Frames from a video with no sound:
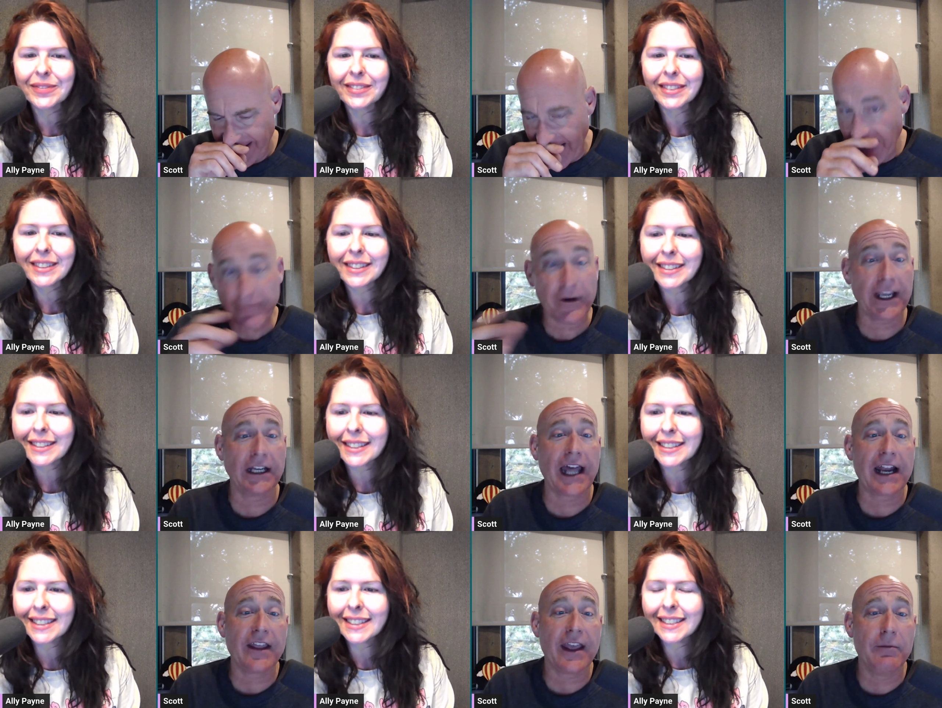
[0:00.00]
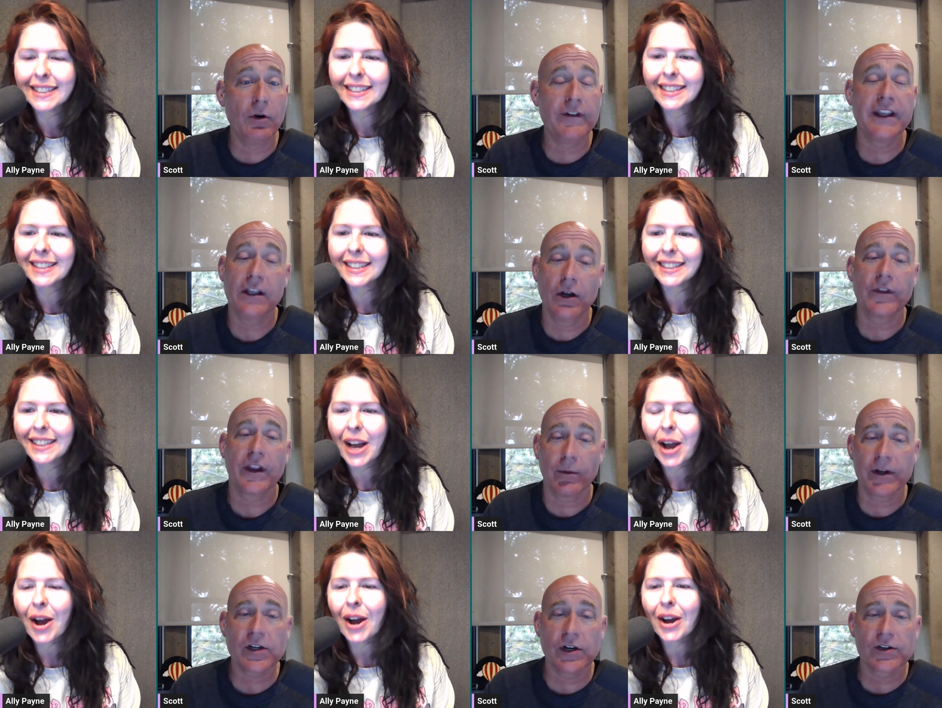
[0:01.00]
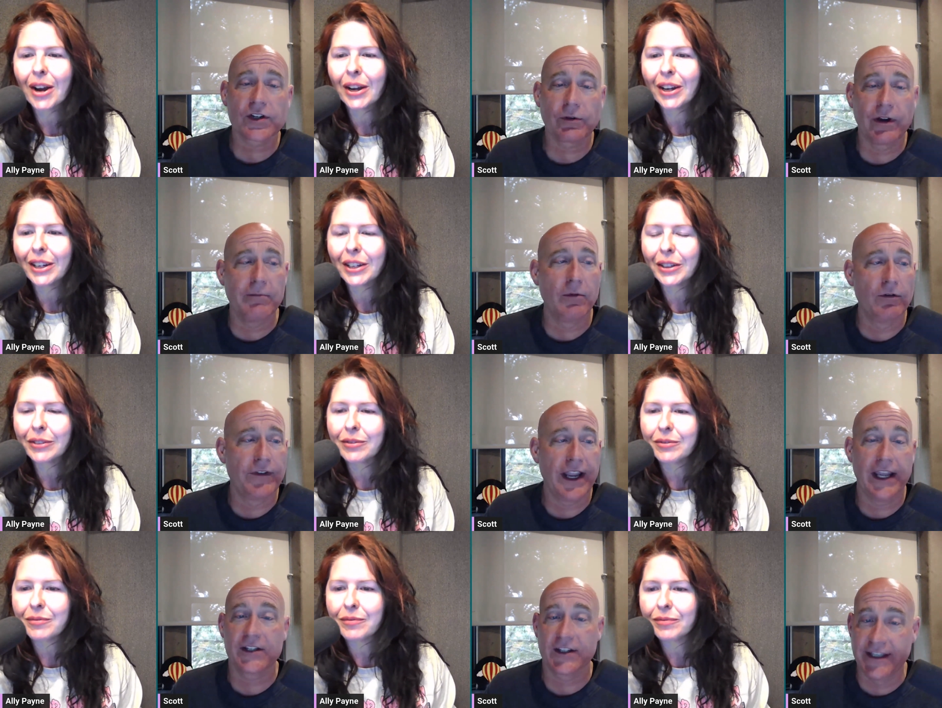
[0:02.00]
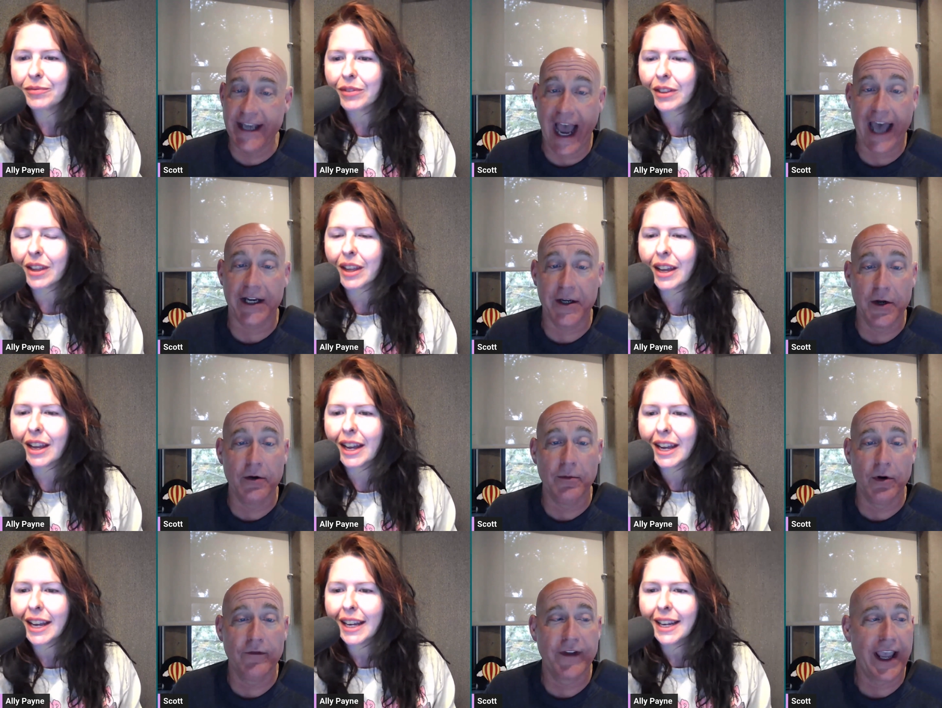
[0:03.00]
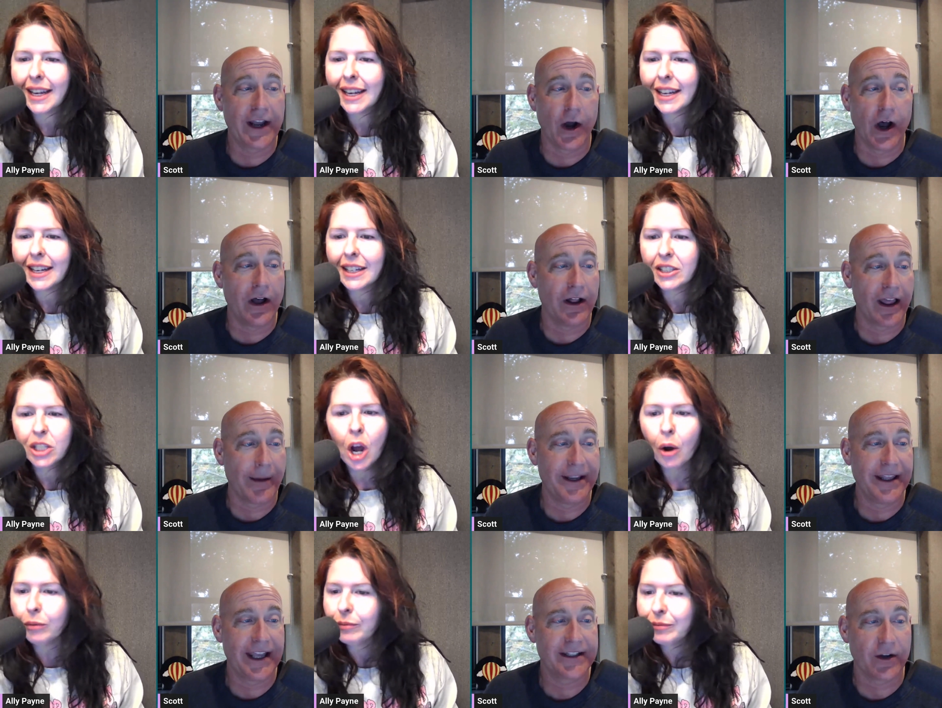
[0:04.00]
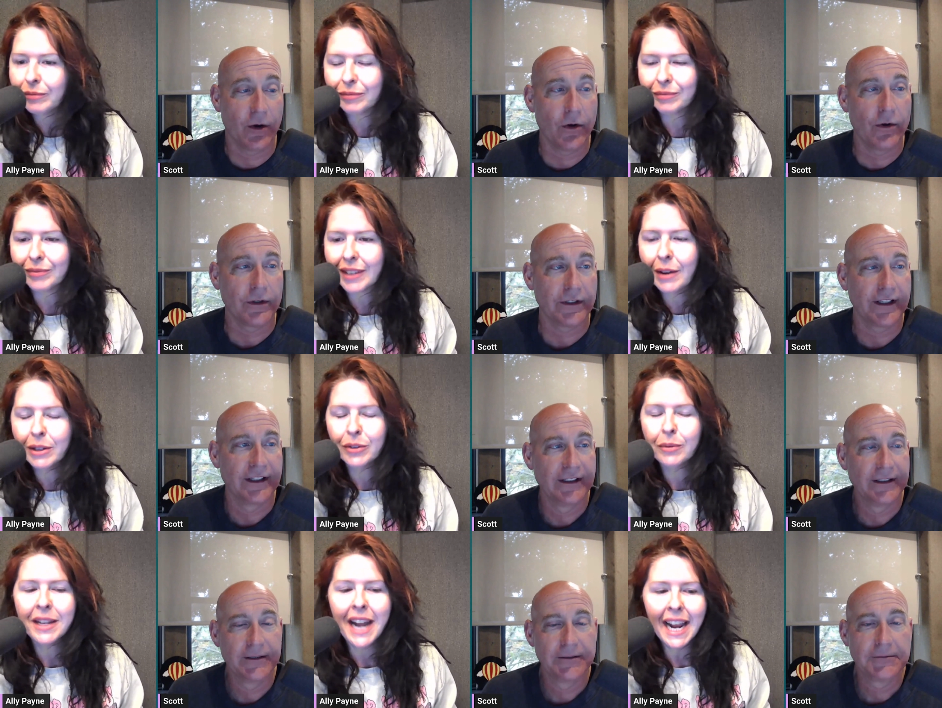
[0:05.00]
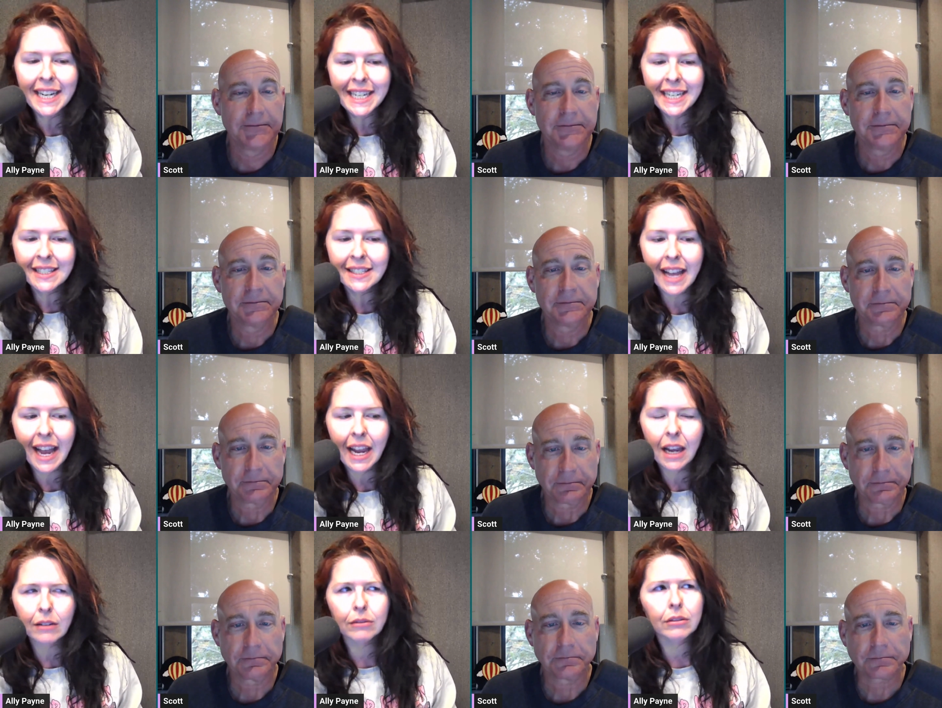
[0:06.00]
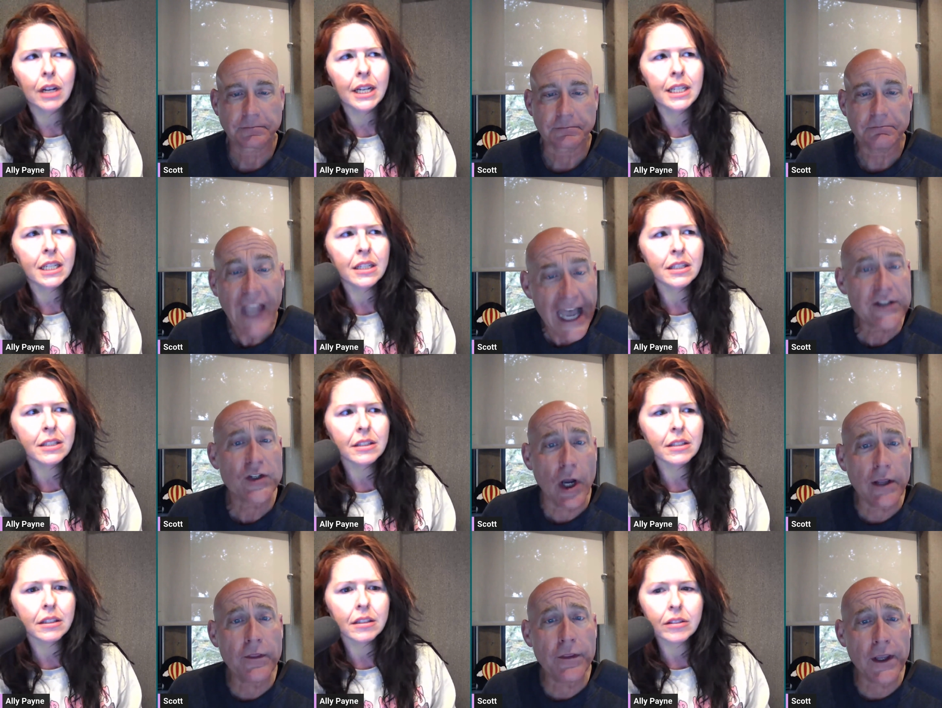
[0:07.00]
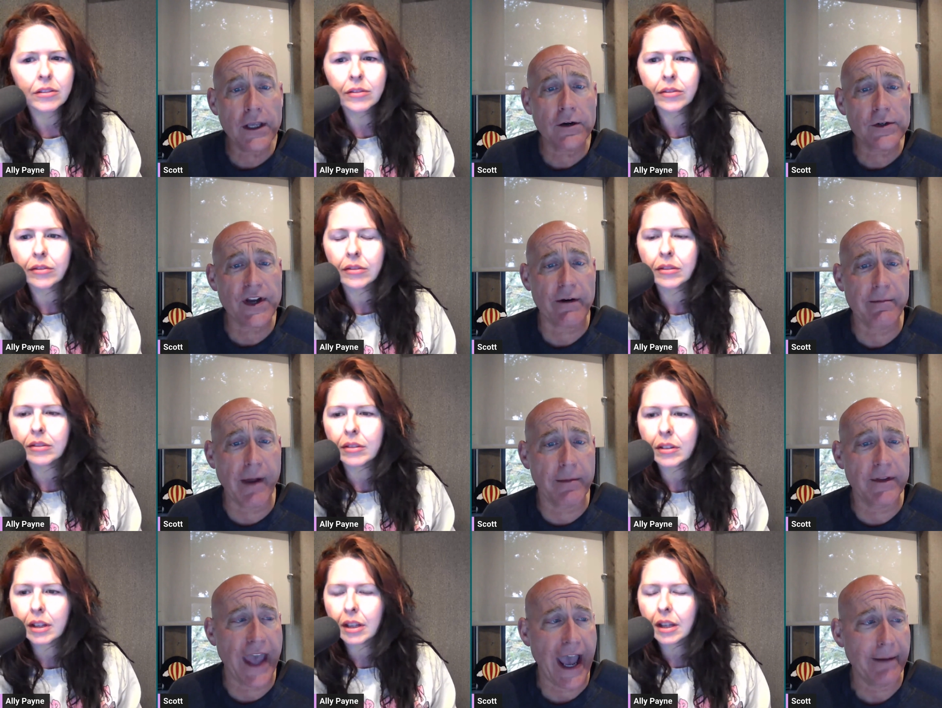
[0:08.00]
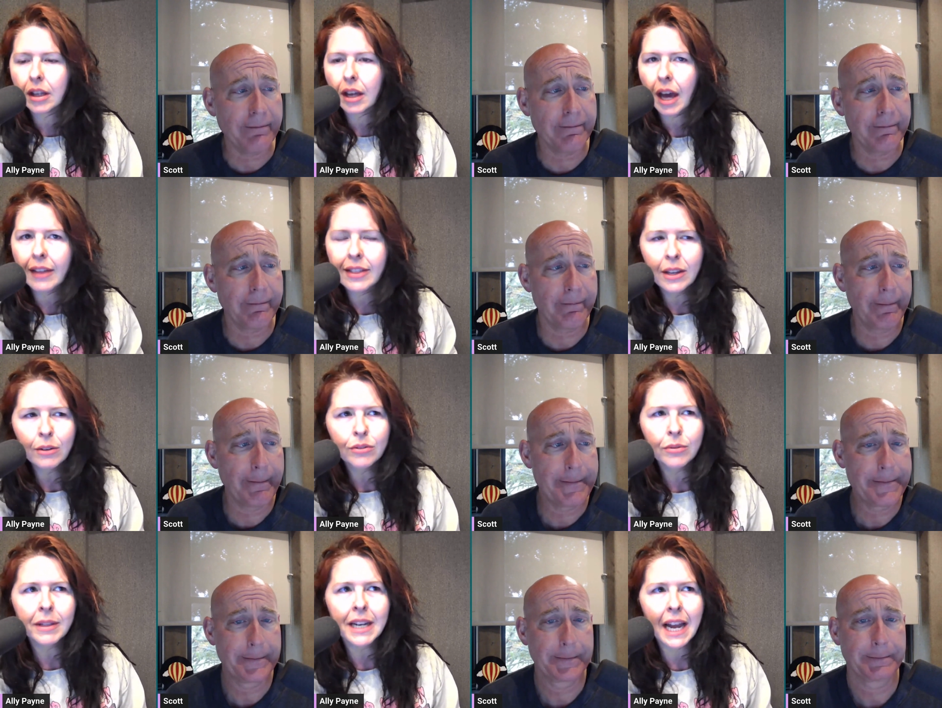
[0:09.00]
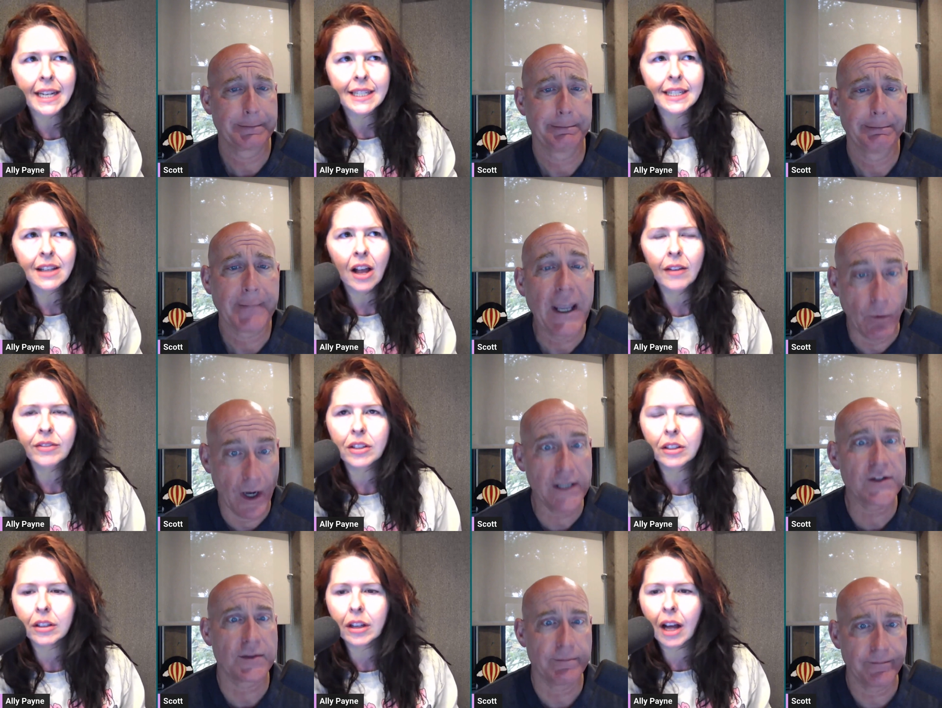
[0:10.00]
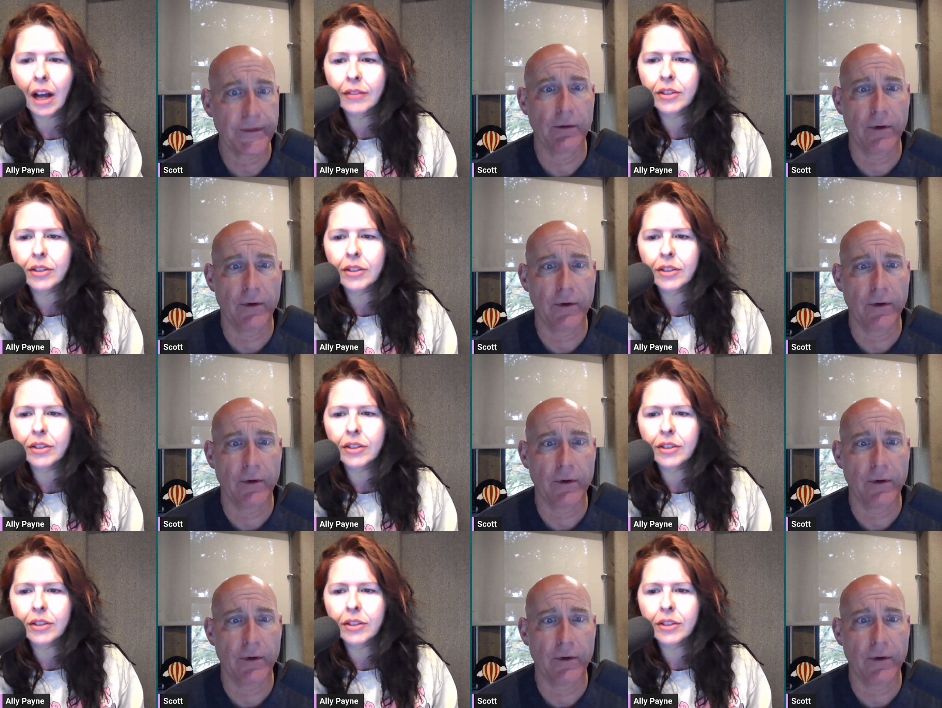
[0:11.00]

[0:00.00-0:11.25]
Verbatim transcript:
Speaker 1: I forget a lot of that movie. You know, the original Scream movie is not a new movie at all. I no. mean, that's old.
Speaker 2: It was from the 90s. And, oh, 90s? I saw it in
Speaker 1: theaters. I remember that.
Speaker 2: I think it was from the 90s. I'll it was. To, it